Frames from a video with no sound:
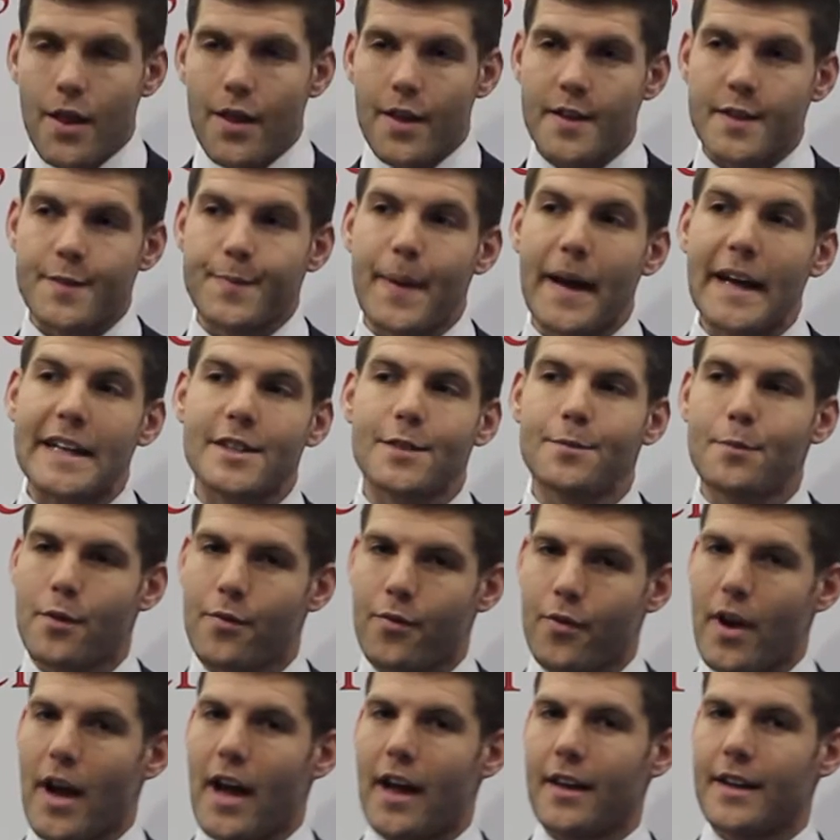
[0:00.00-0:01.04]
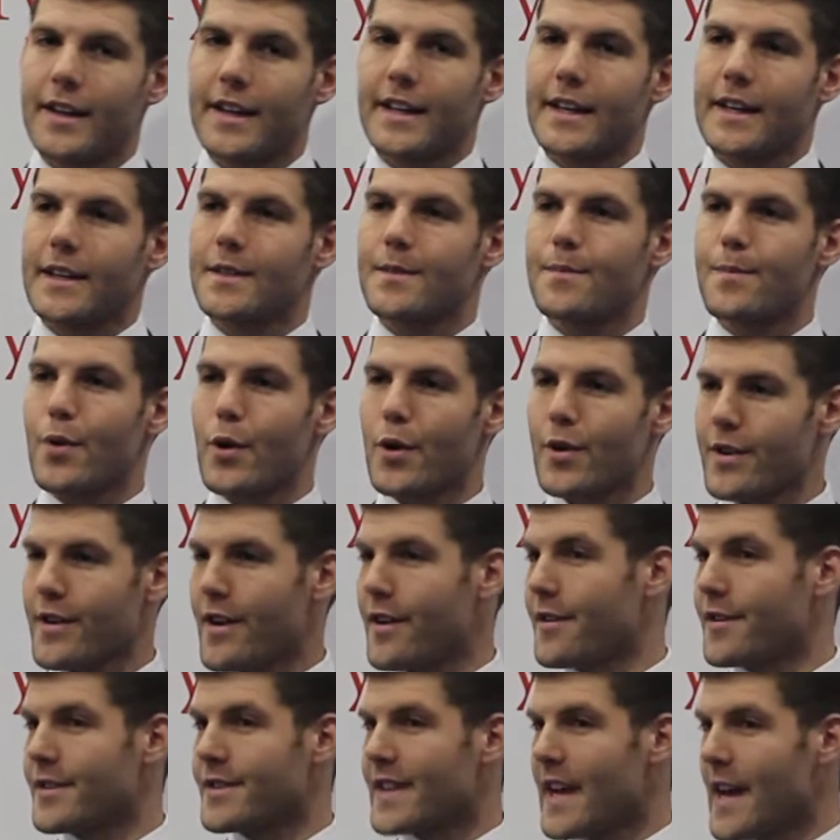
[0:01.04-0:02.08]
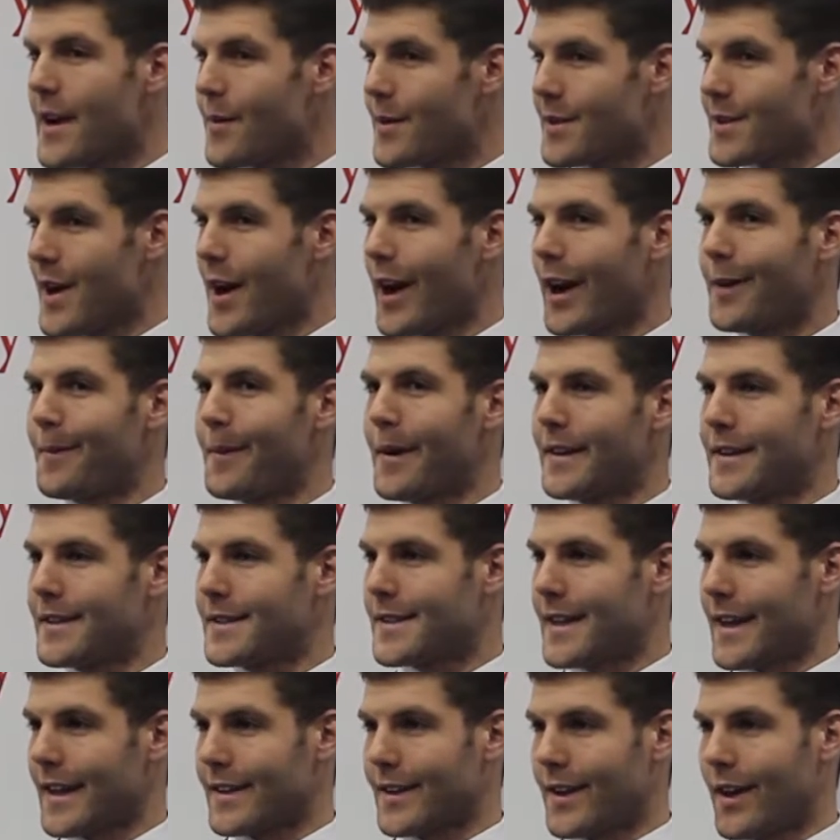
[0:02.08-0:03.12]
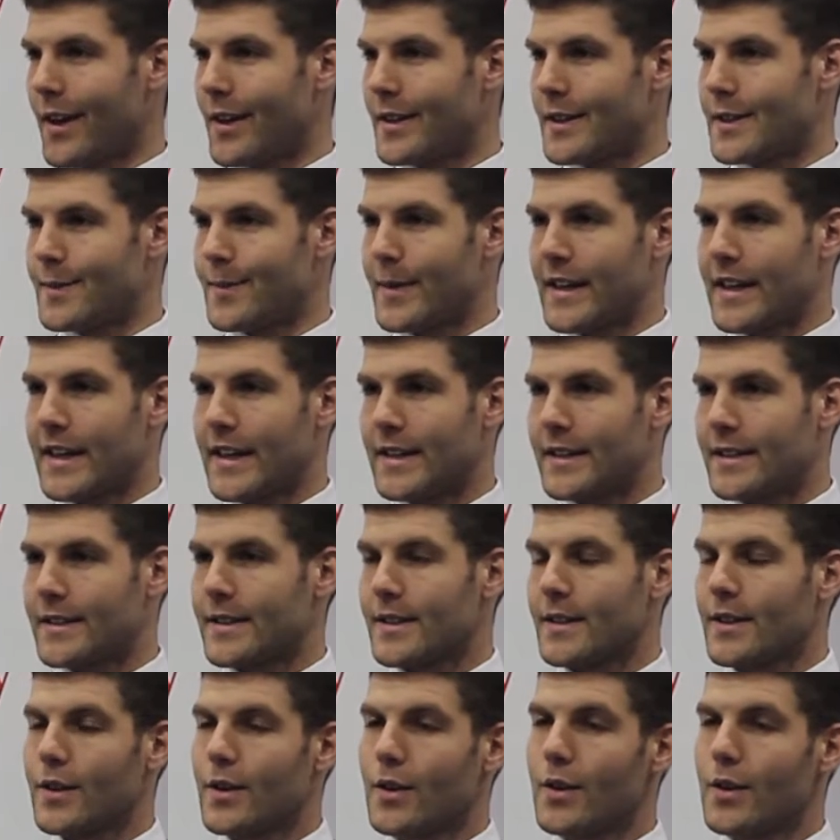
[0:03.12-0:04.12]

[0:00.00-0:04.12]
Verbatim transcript: The spectrum of reality is important to understand when talking about this technology because